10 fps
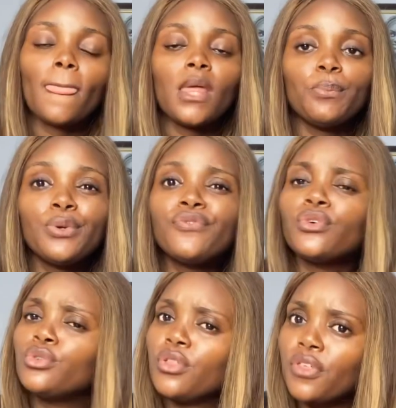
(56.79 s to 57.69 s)
before
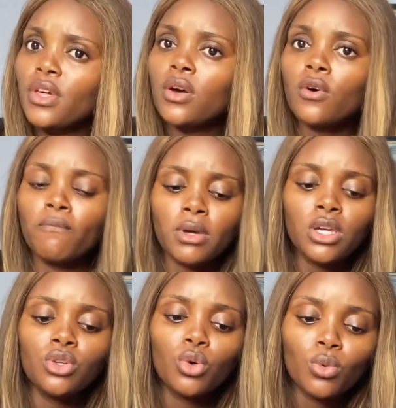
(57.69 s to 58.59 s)
you think of making
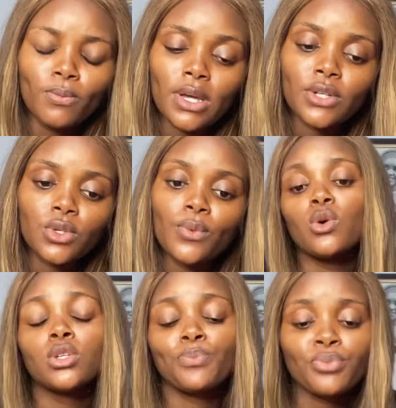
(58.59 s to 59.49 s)
your own black soap.
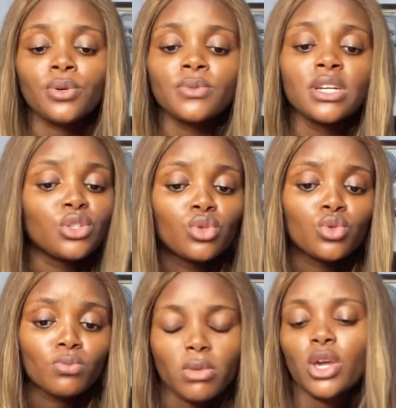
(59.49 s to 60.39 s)
What prompted you to
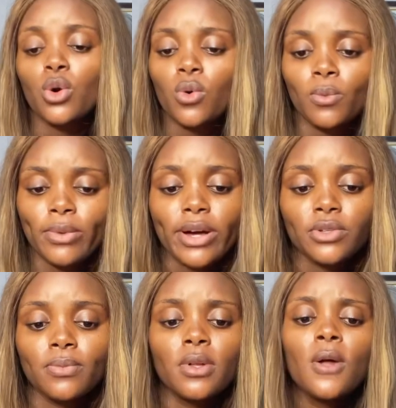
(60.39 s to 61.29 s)
make your own black
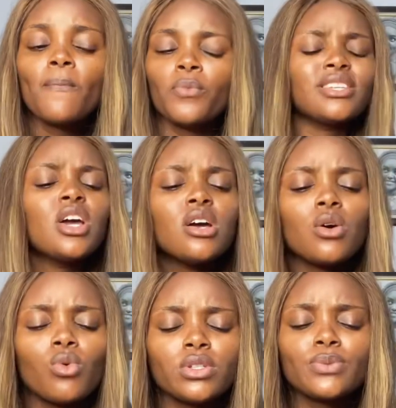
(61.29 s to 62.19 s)
soap?
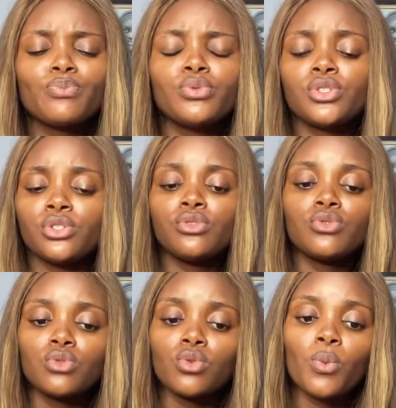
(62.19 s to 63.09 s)
What pushed you
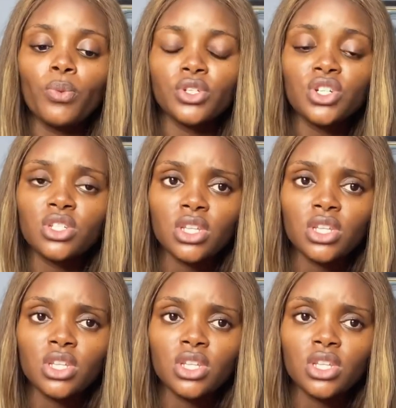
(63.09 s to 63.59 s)
to go purchase the